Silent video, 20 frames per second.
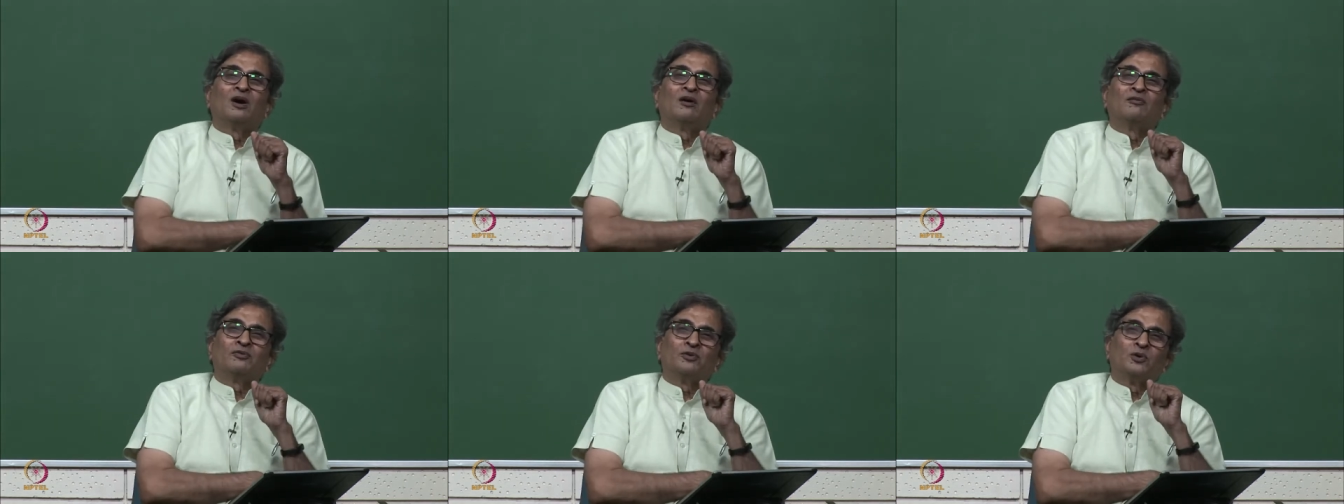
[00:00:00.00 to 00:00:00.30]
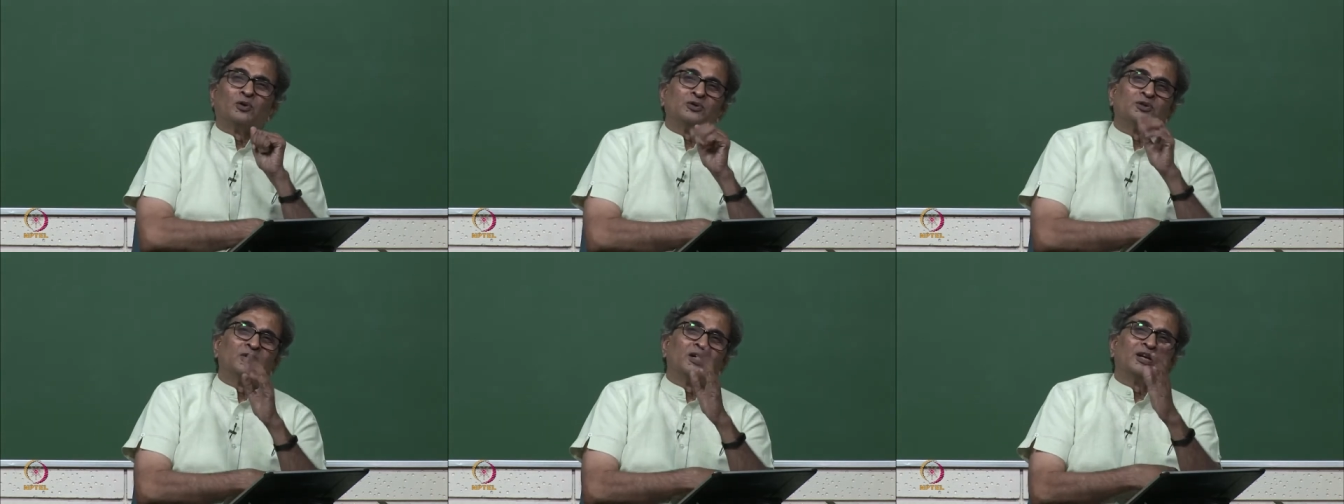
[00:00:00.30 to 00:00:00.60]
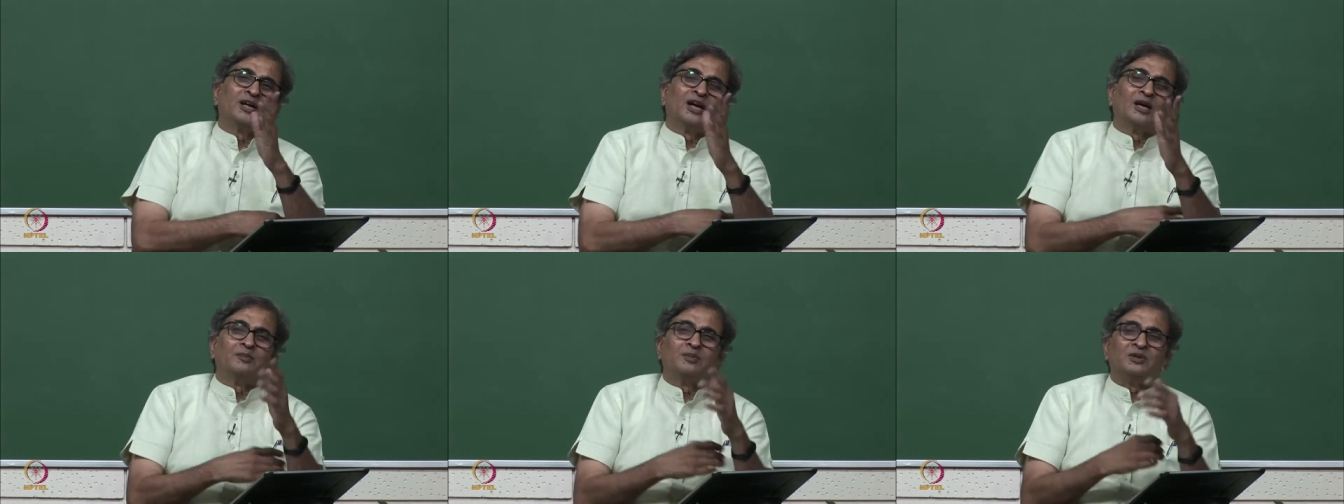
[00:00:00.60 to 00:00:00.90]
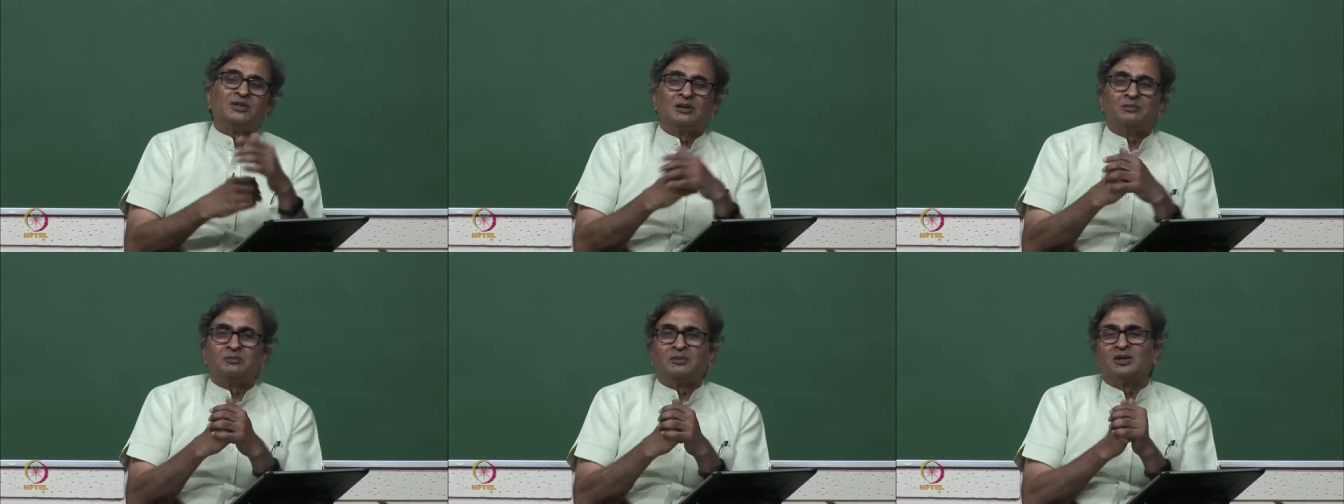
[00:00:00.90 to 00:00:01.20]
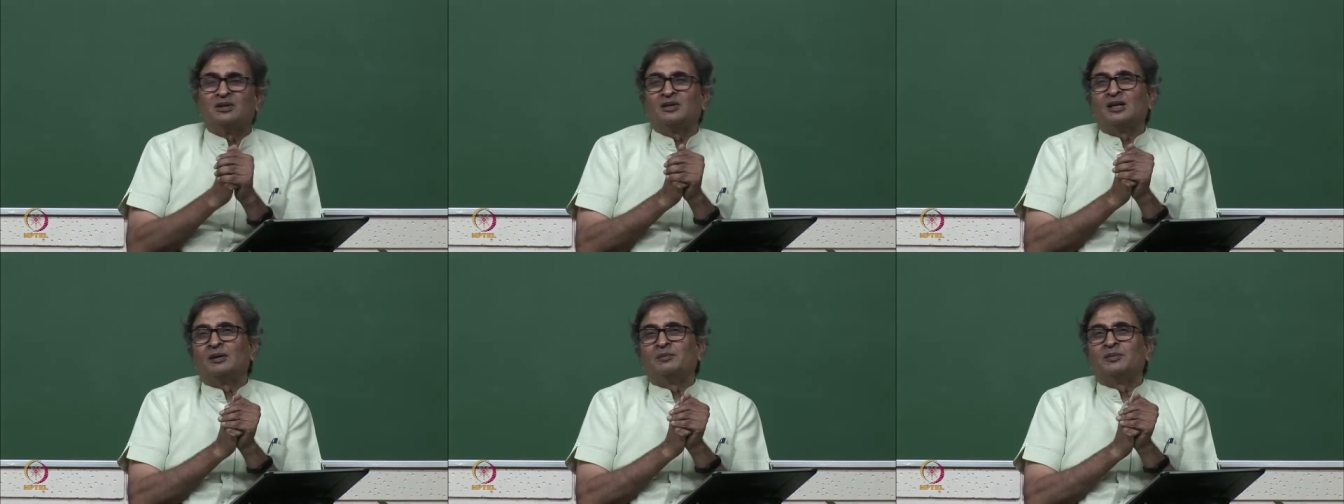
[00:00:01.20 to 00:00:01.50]
Of course, there can be some
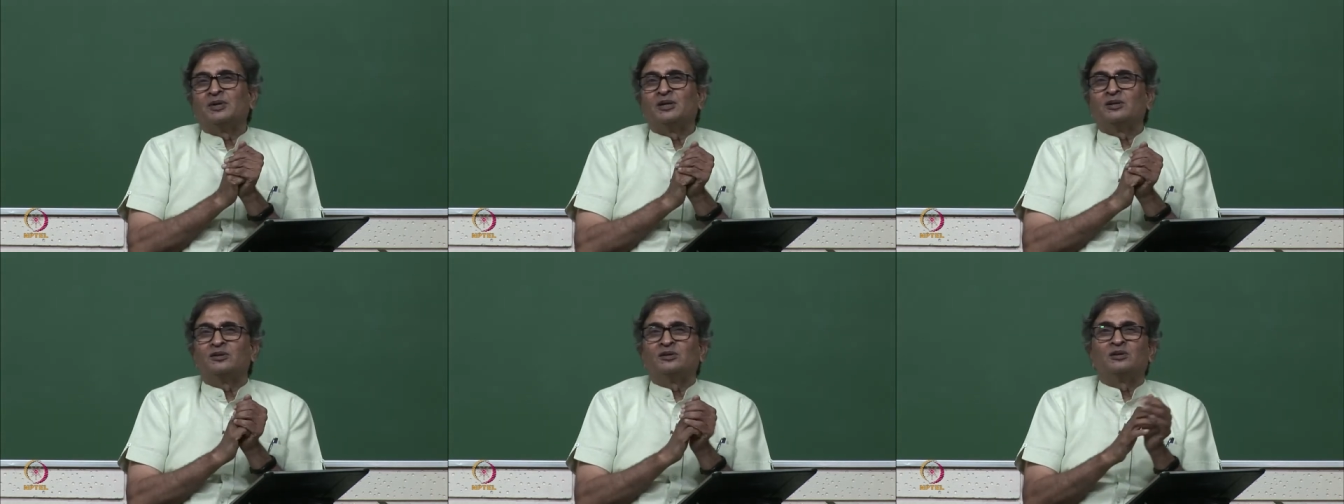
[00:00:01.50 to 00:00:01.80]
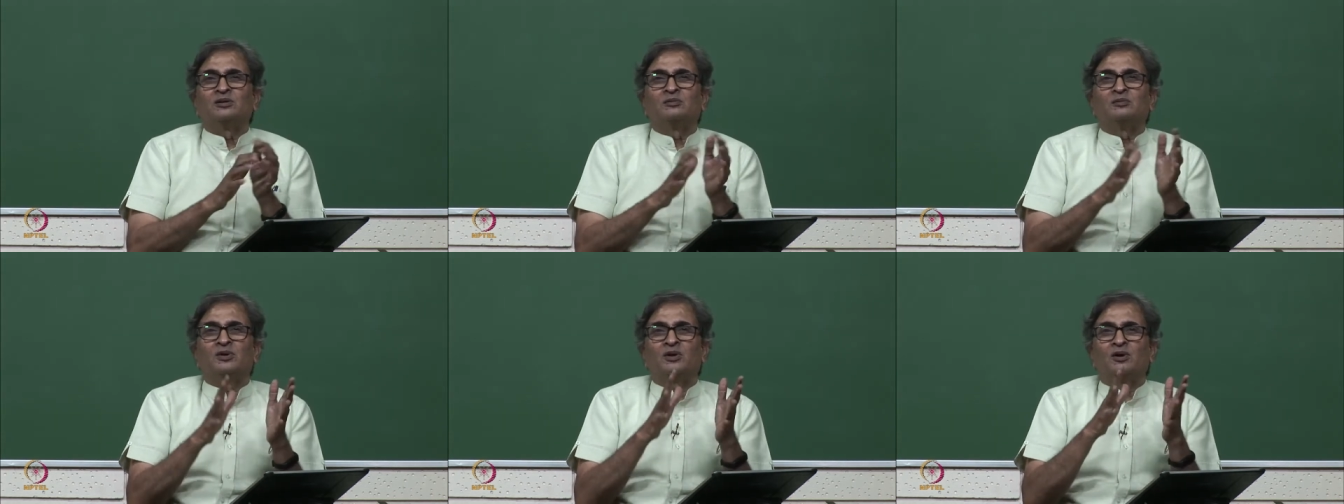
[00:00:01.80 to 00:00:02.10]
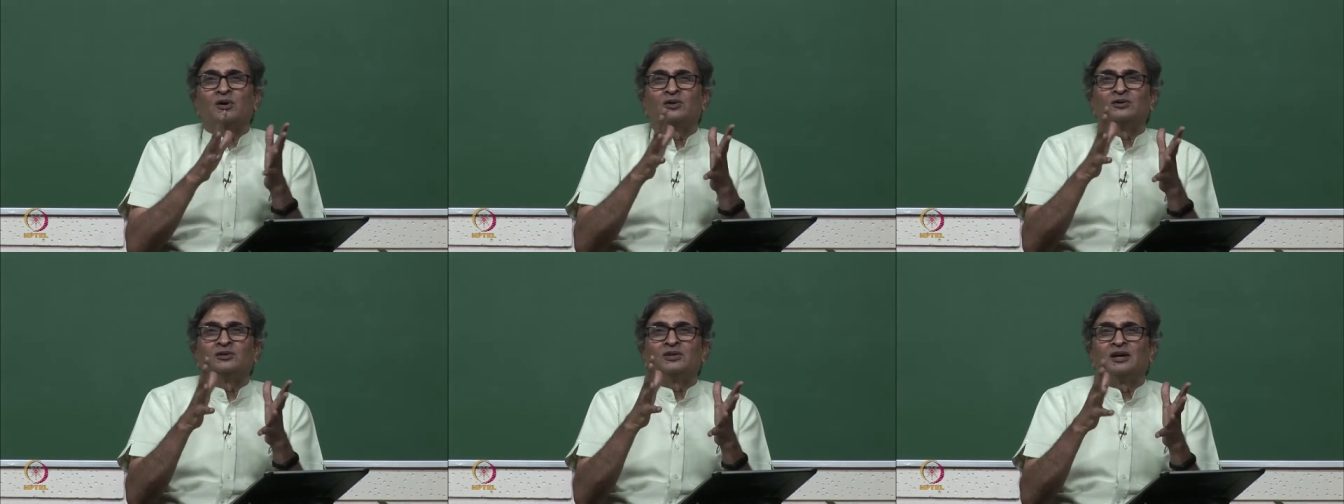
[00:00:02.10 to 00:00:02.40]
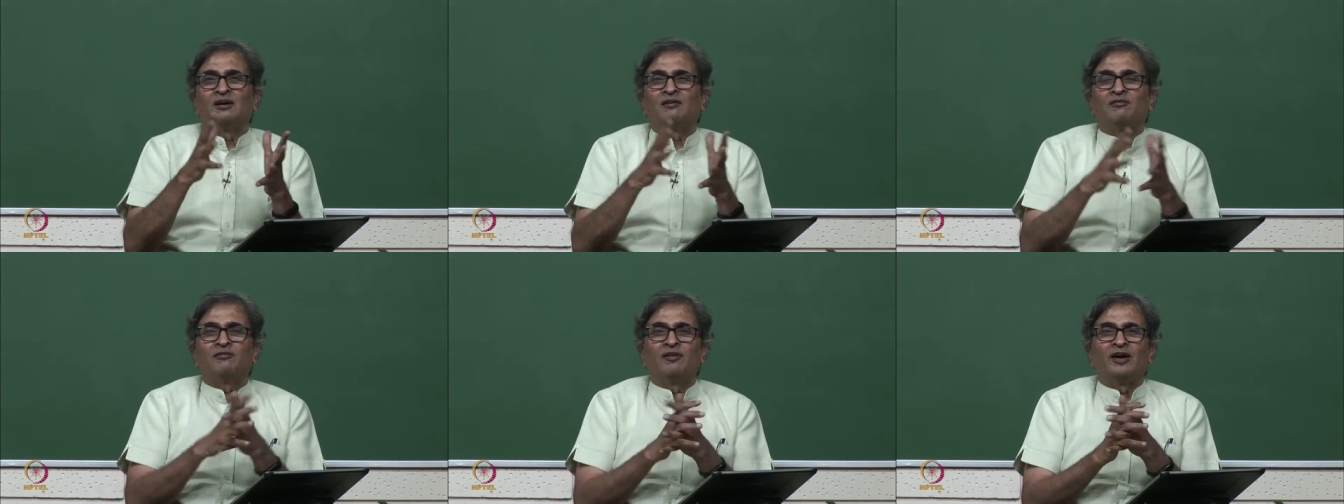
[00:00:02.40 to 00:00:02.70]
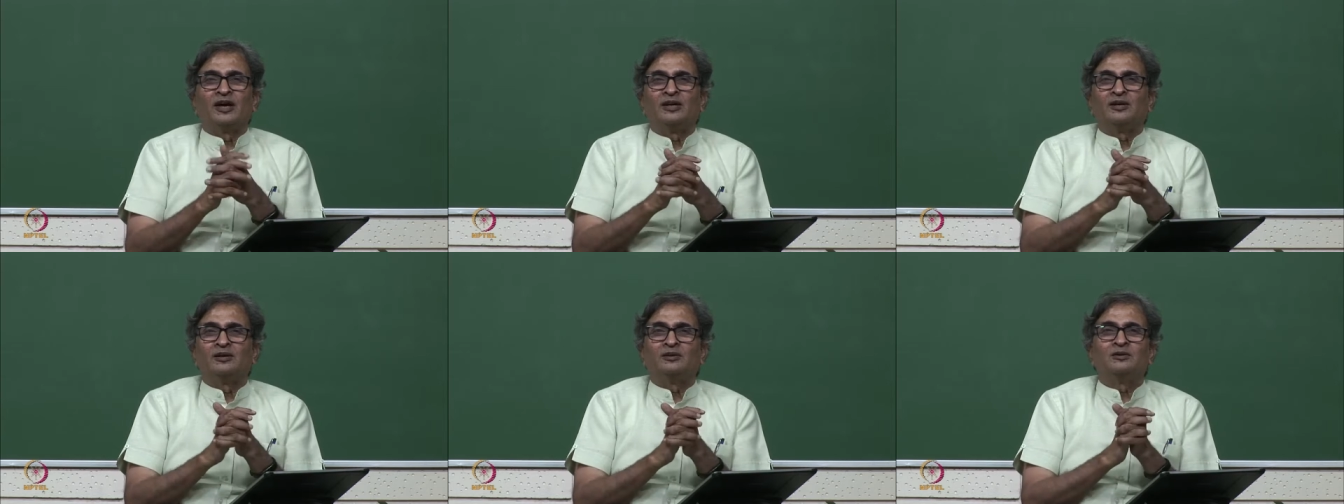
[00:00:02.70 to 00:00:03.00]
contamination because they are
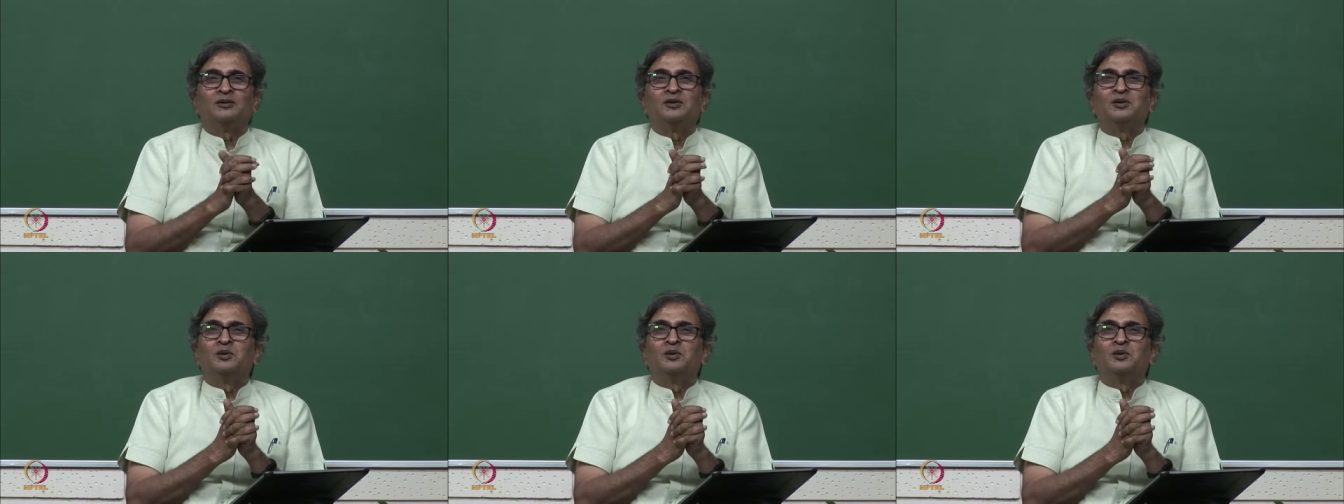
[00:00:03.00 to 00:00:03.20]
fine